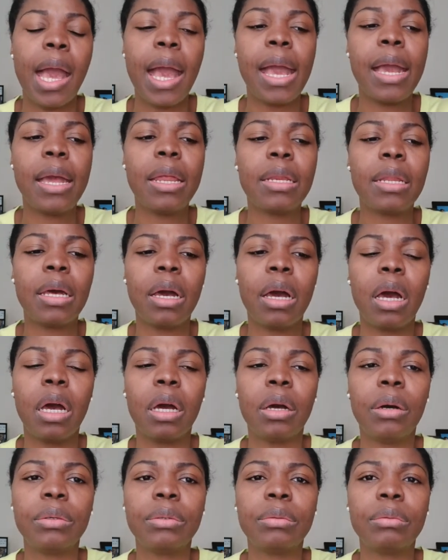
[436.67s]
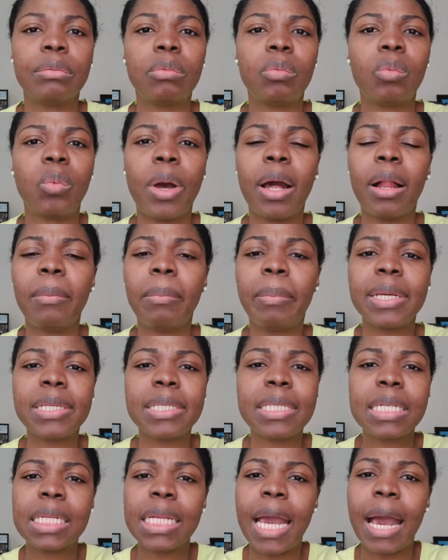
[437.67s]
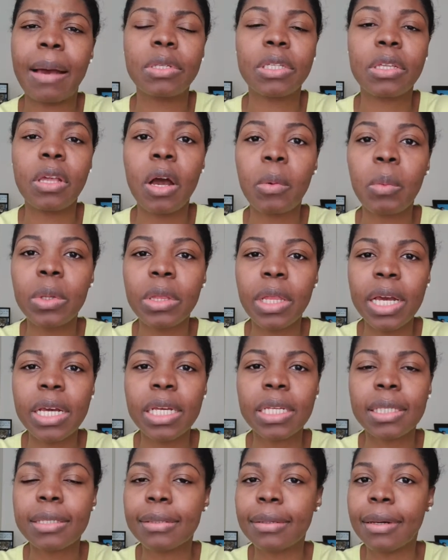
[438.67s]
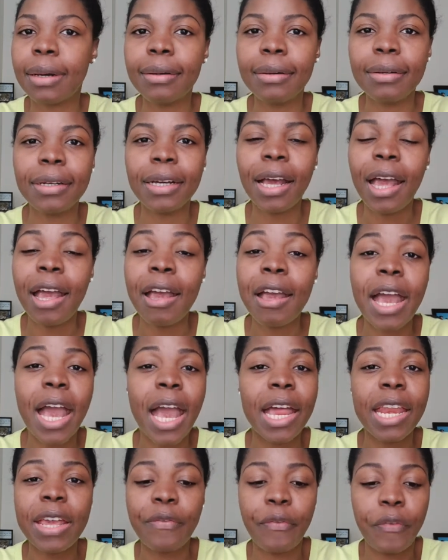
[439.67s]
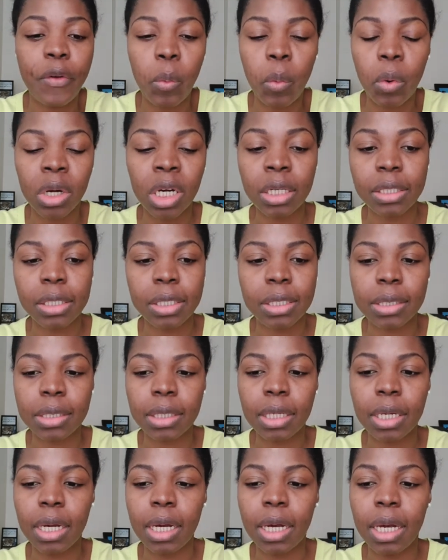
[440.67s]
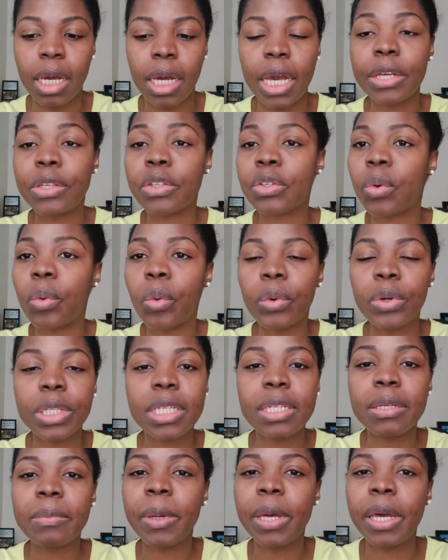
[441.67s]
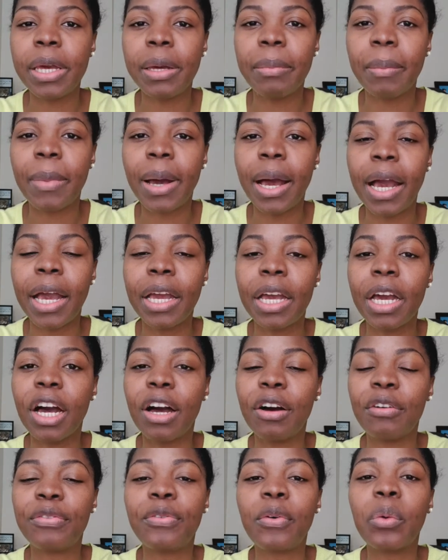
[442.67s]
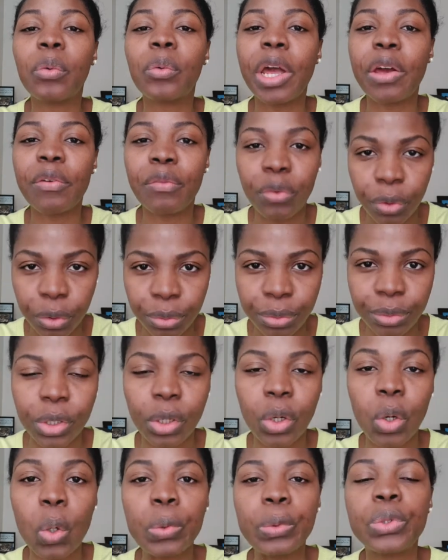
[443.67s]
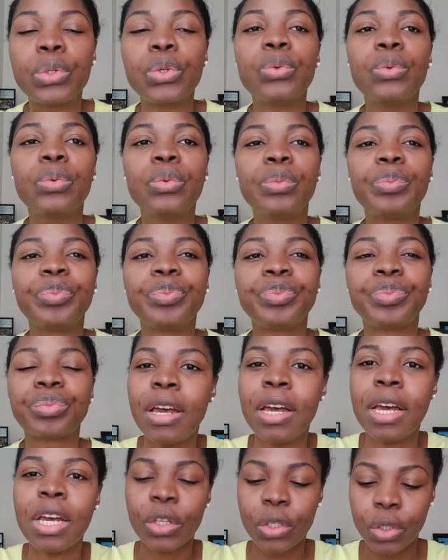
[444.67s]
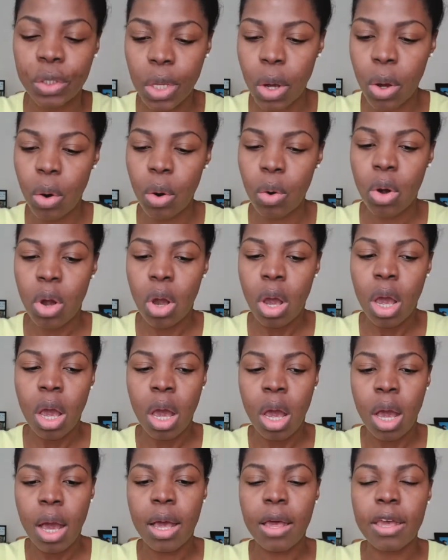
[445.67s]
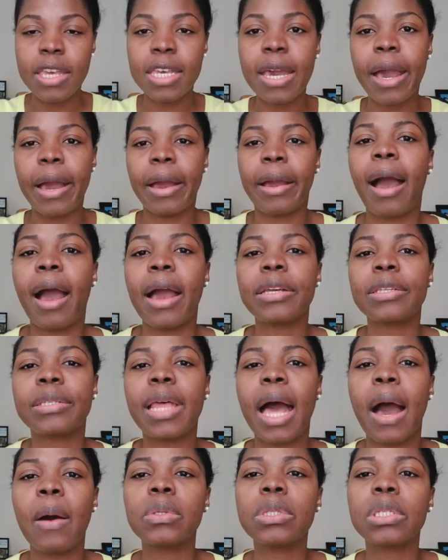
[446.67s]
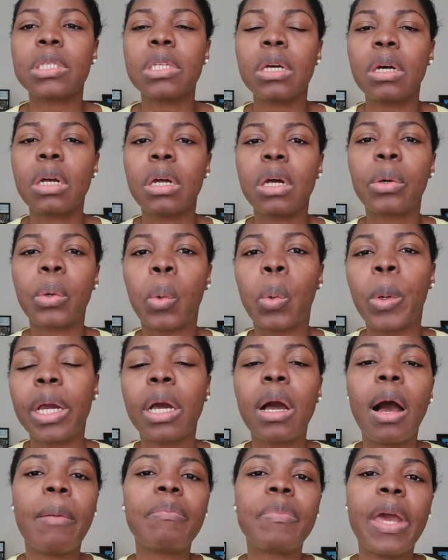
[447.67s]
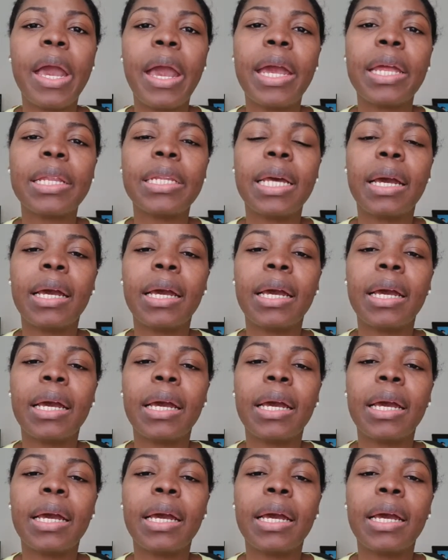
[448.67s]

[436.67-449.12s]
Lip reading: And well, basically I'm stuck with this. And if it works, it's going to be my forever go-to. So yeah, guys, that was the quick update.